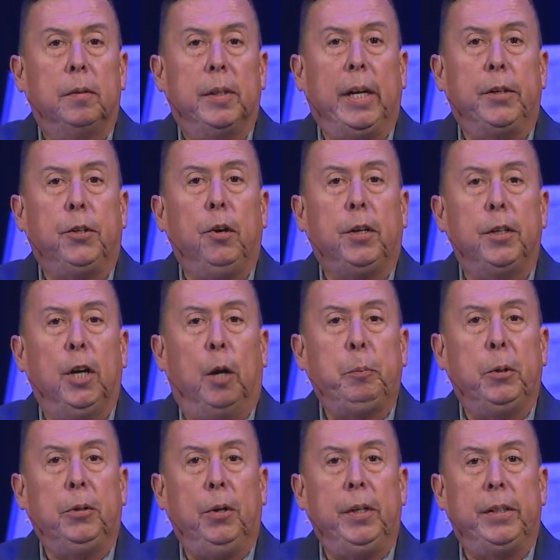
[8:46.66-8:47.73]
that I took an
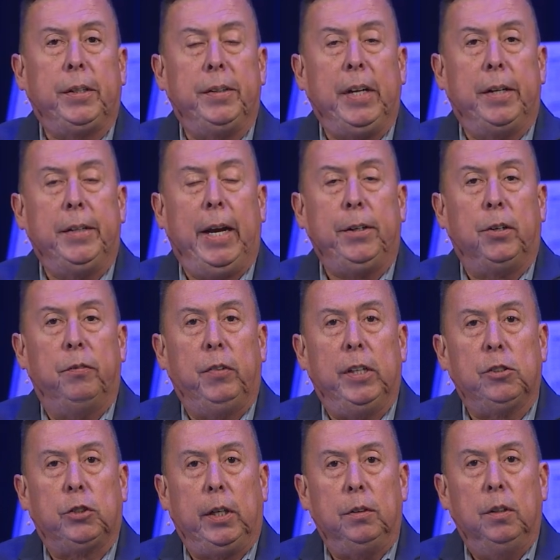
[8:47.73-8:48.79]
opportunity that day to
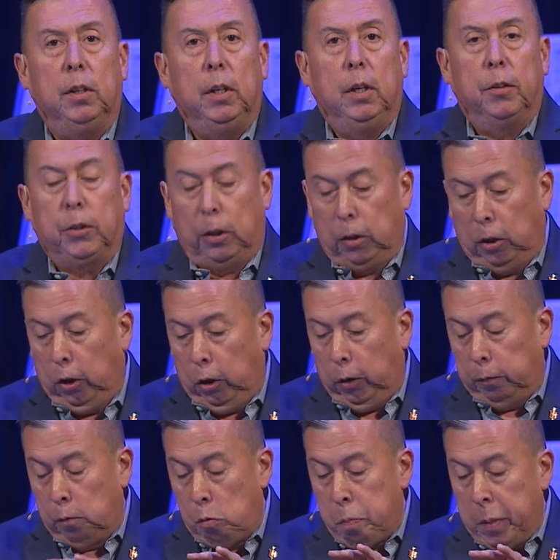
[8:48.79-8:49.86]
visit, to
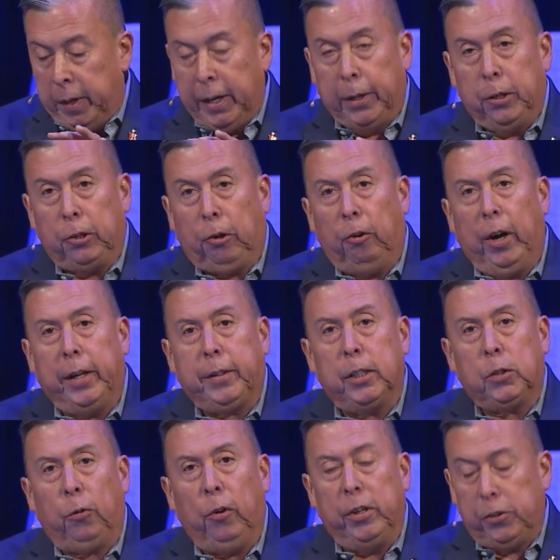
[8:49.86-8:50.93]
learn, and to create
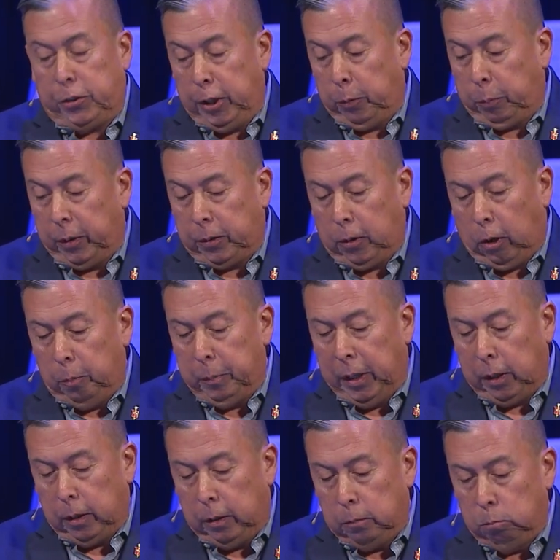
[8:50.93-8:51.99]
this friendship with
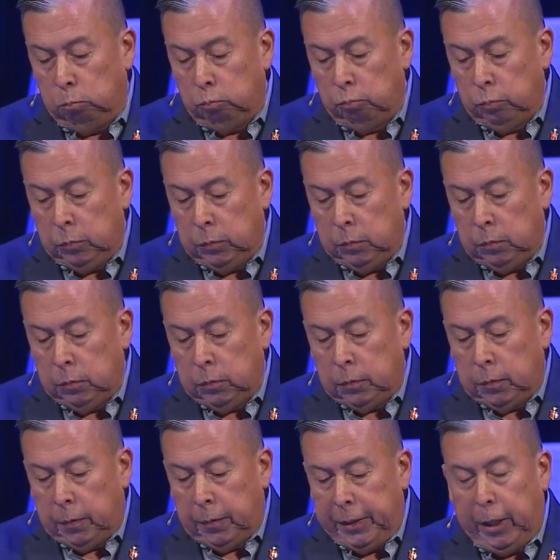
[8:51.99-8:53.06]
Carmelo.
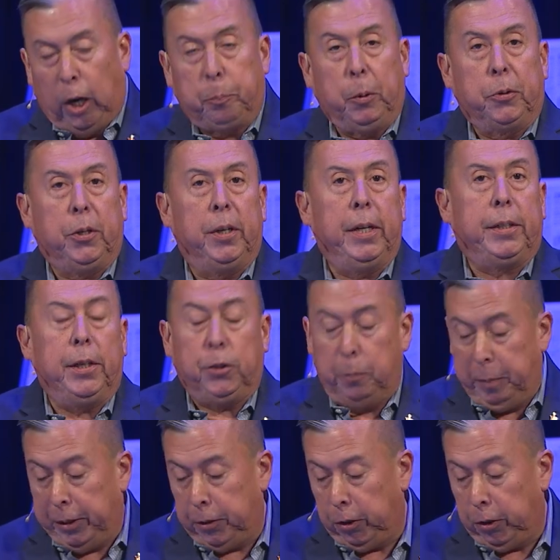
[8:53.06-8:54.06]
The opportunity to meet a